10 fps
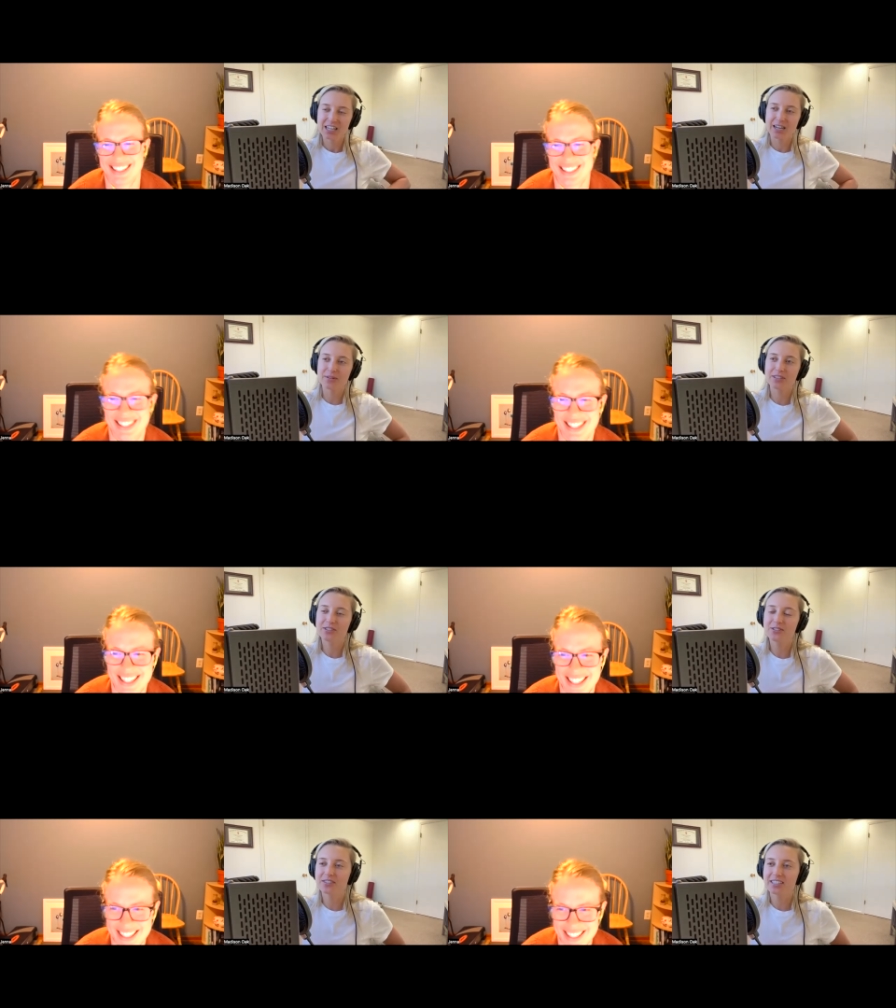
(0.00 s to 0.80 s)
Yeah, we
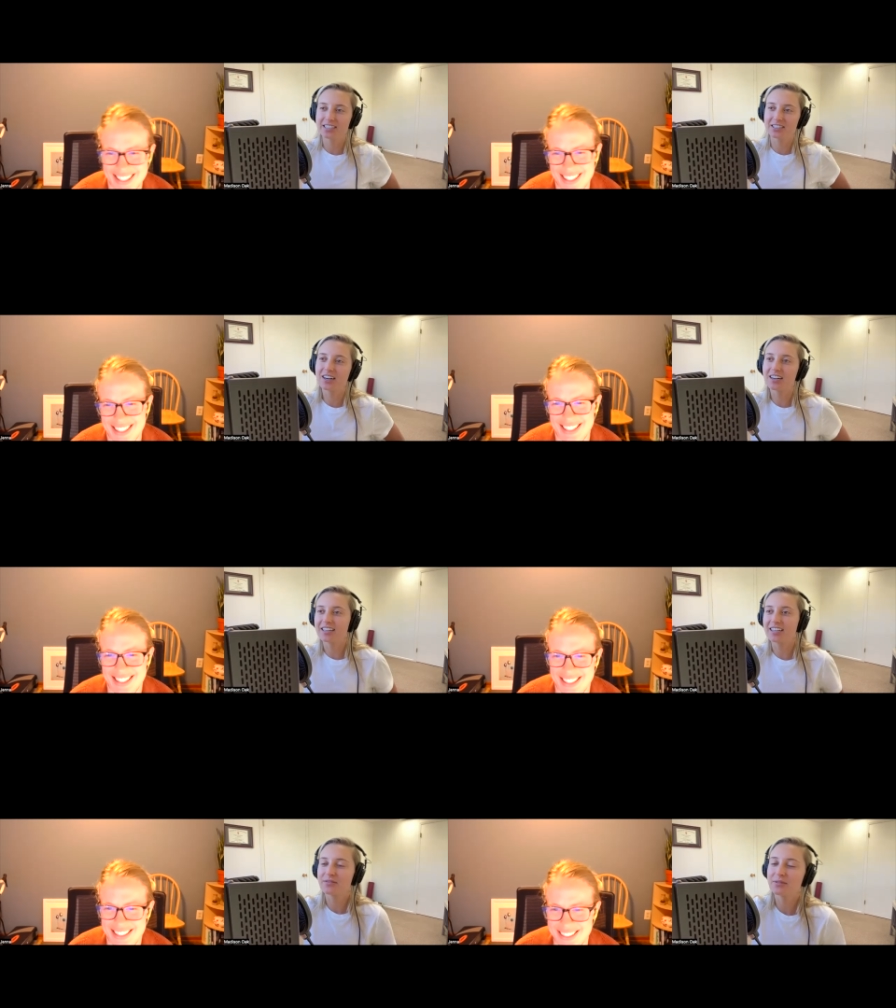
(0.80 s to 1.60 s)
do get to
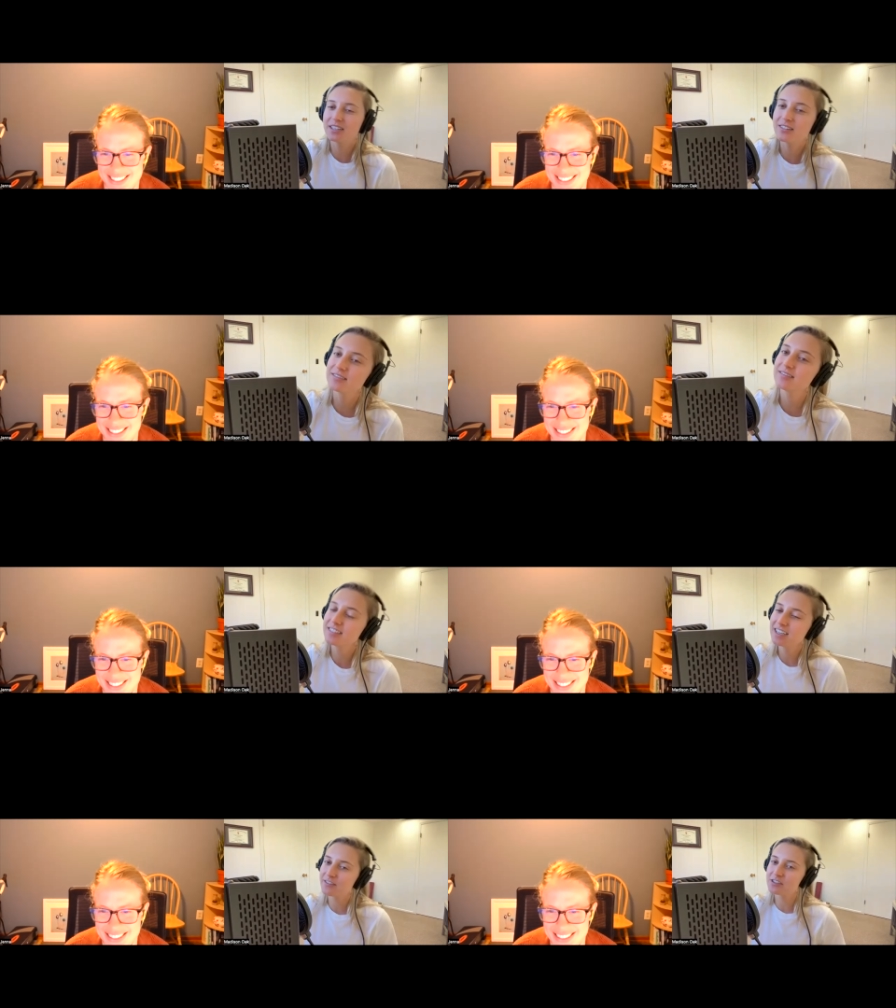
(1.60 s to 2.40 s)
talking and we don't
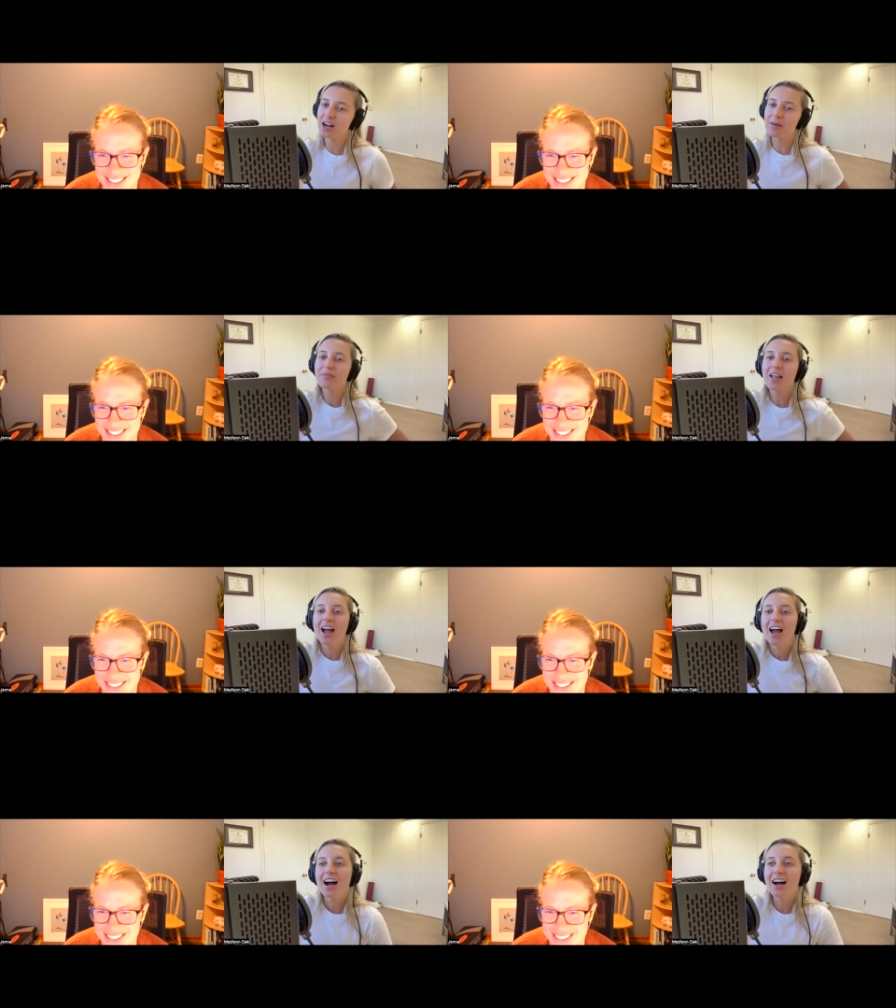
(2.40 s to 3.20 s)
ever stop.
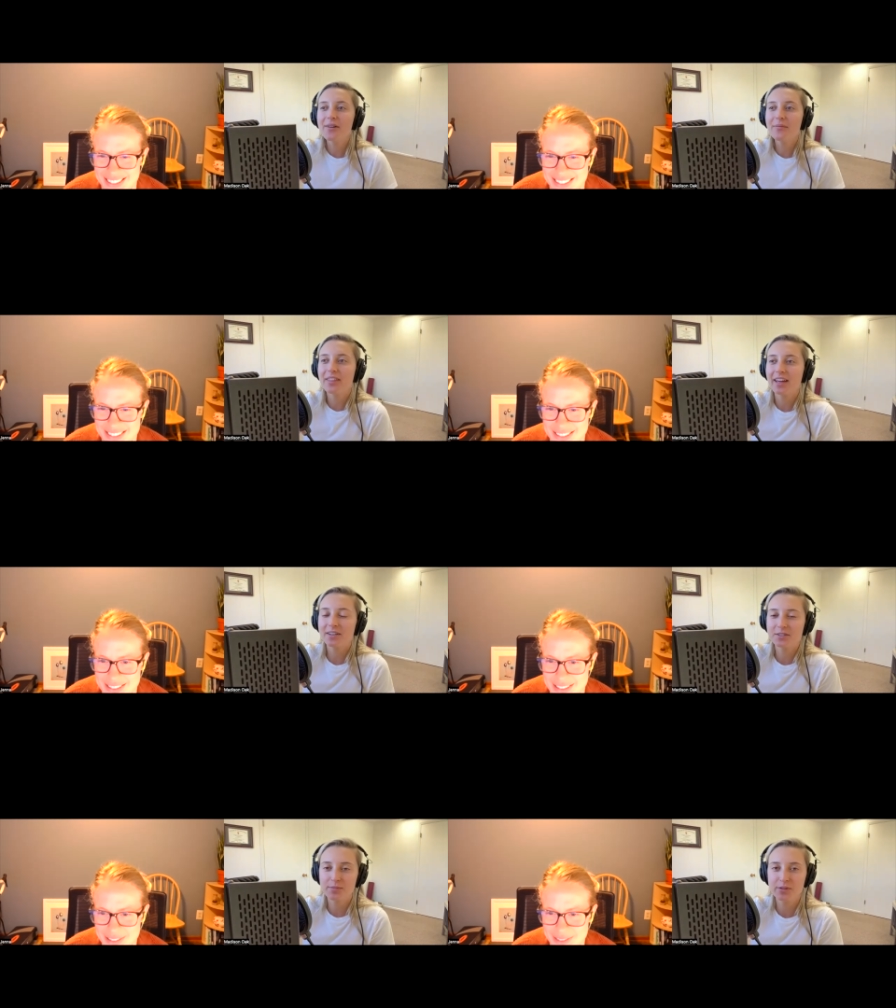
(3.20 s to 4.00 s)
Um, that
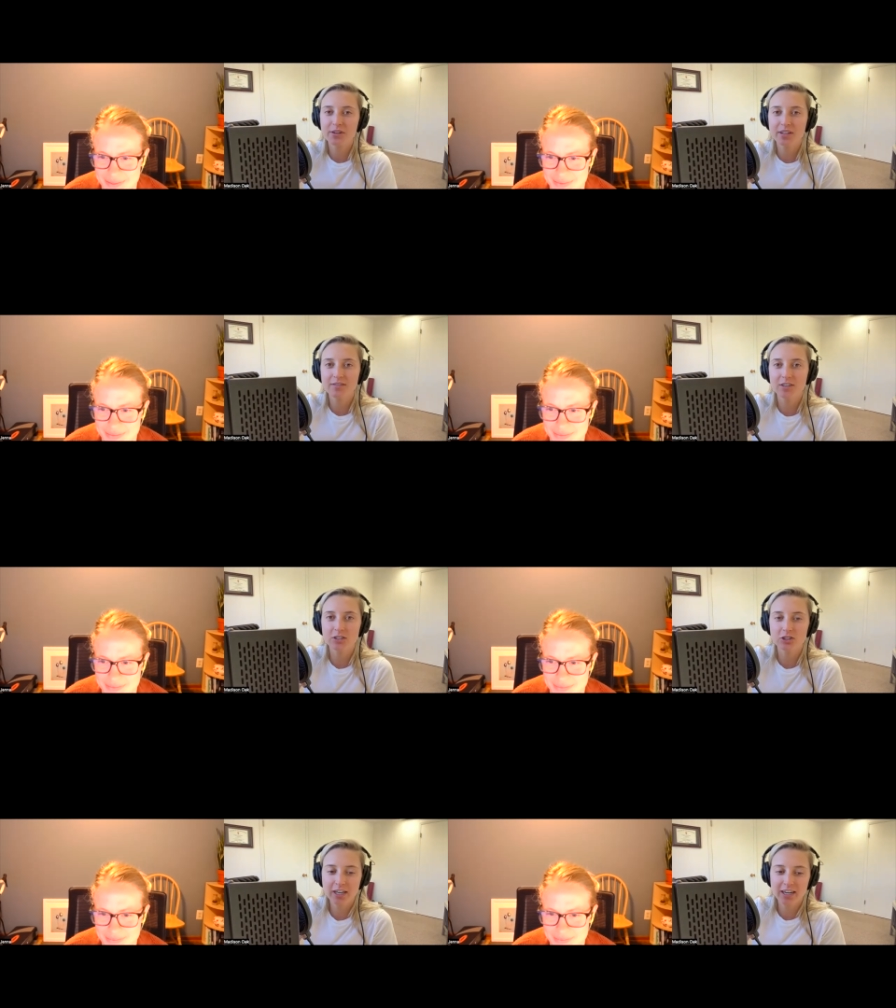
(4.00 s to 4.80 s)
is the beauty of
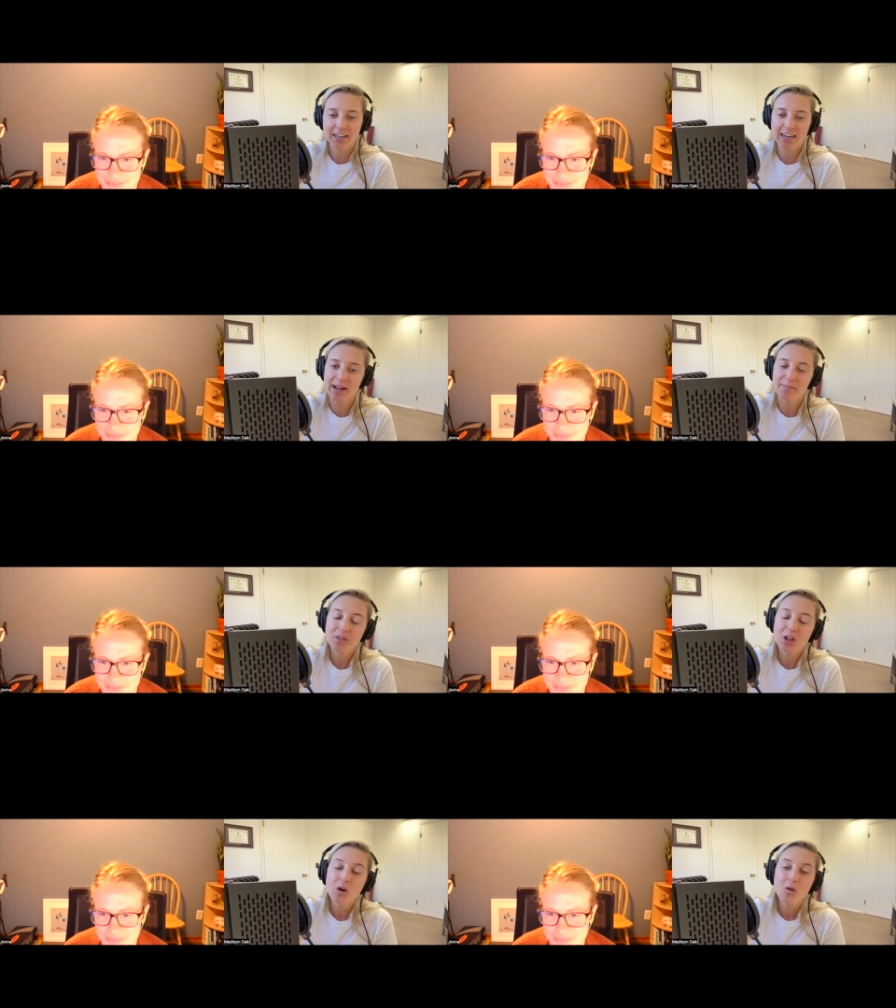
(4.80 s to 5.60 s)
Doctor Jenna and I.
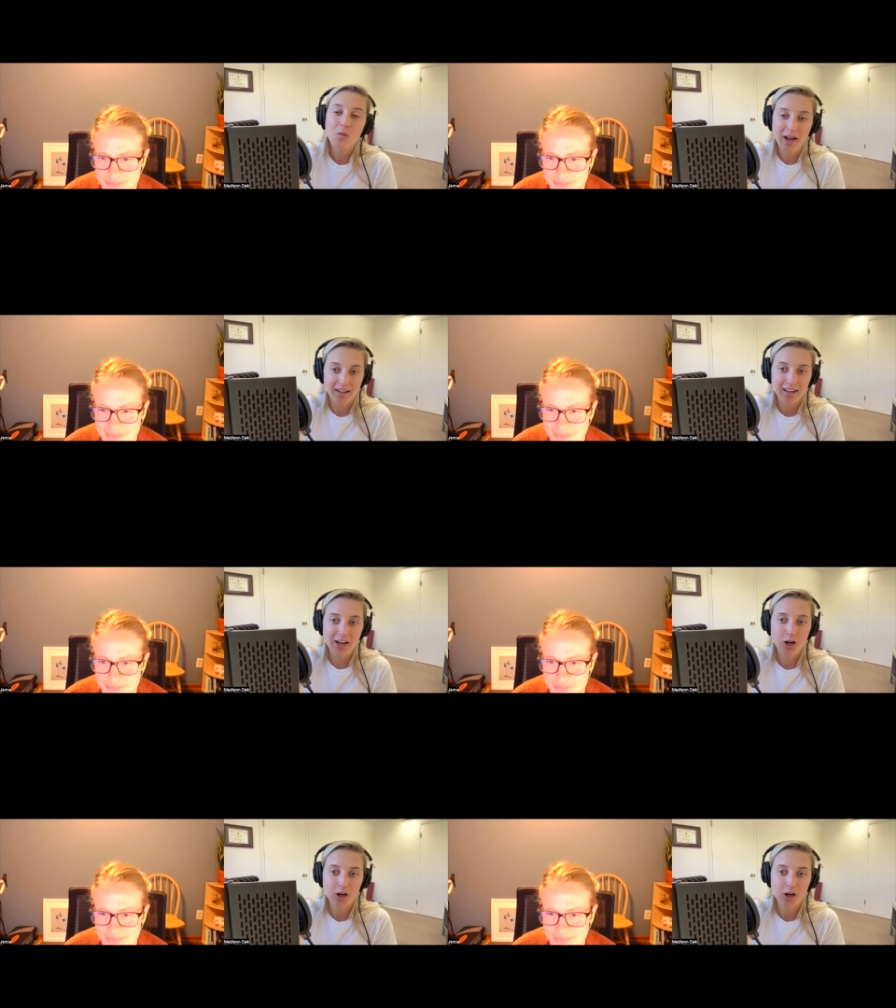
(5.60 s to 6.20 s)
Well,